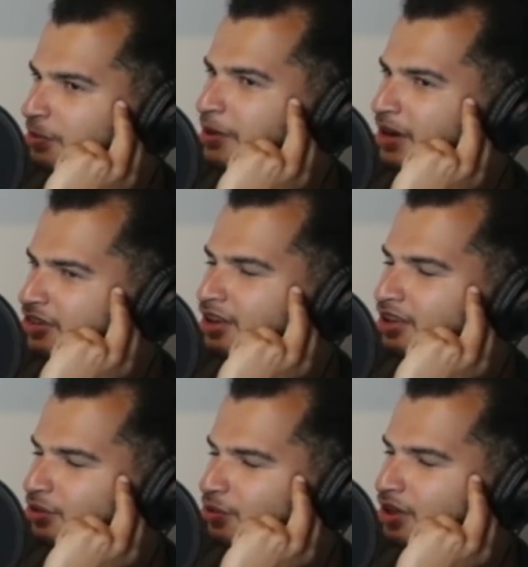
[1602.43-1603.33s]
But I
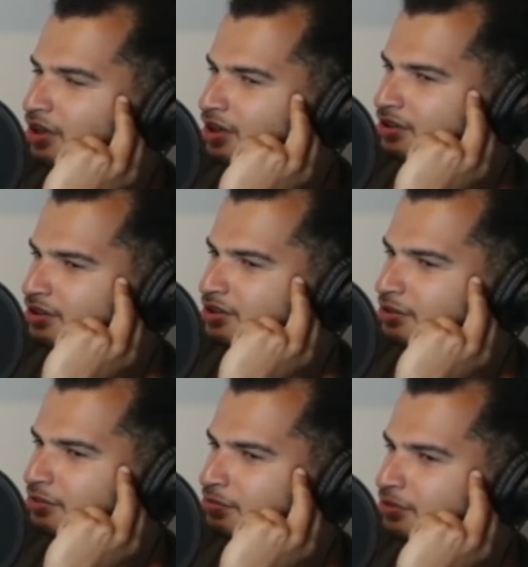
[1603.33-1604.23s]
think we can get into
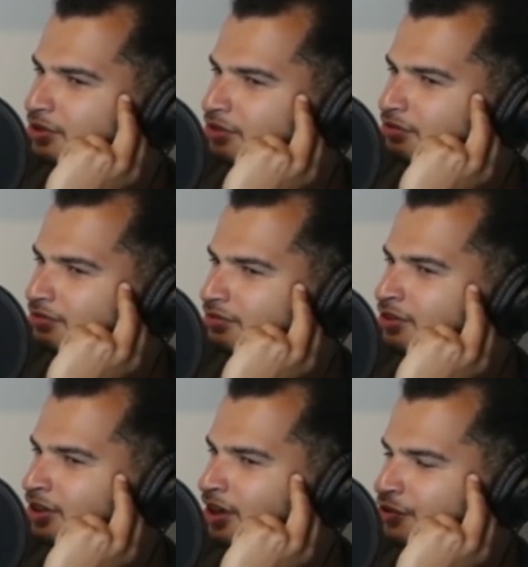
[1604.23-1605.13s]
some
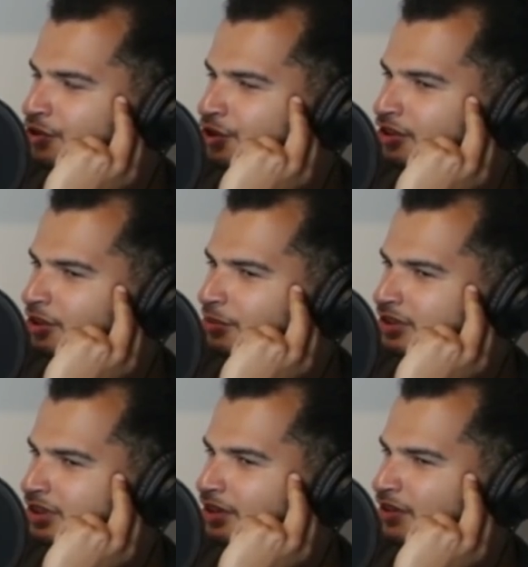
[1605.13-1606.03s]
good conversation there because
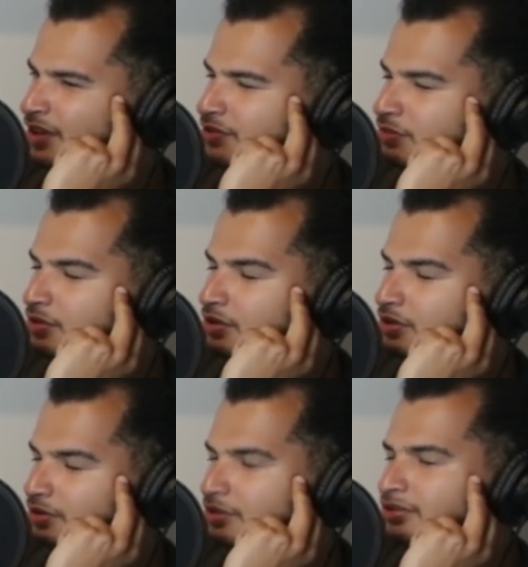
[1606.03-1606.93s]
I have
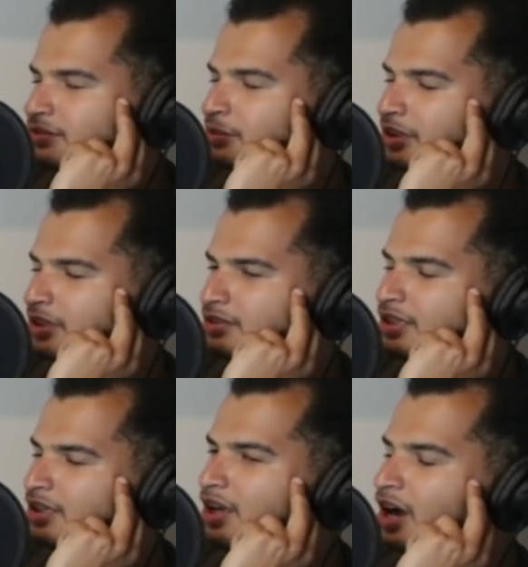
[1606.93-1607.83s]
some ideas.
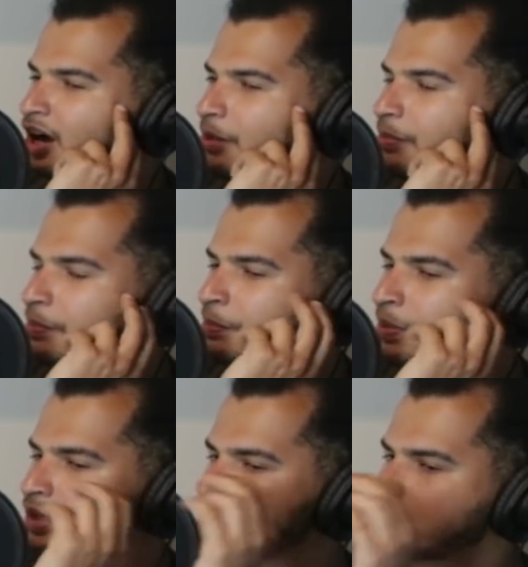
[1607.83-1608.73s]

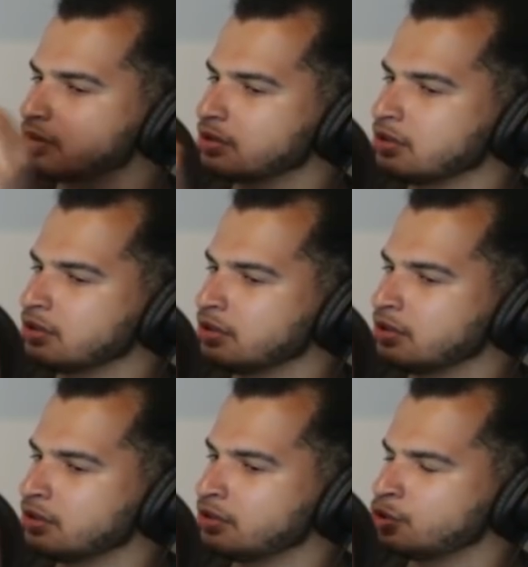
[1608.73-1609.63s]
But
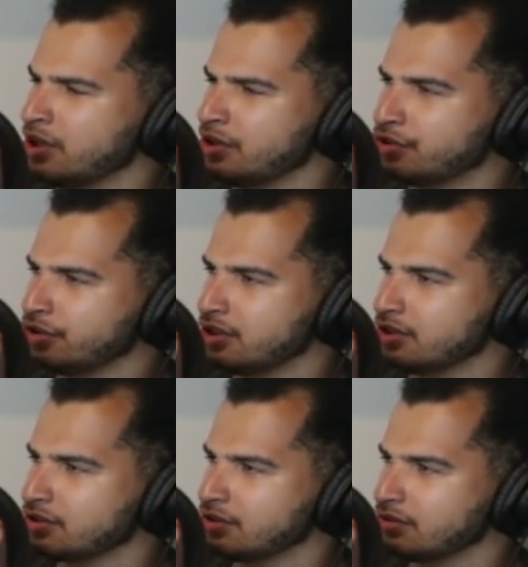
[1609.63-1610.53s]
20 or 30
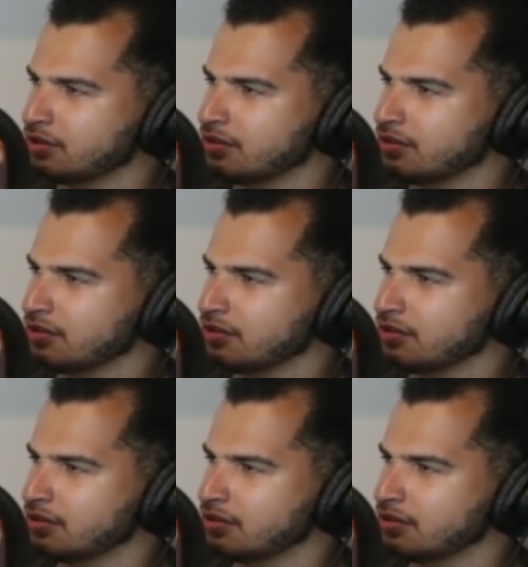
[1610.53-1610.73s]
years, you don't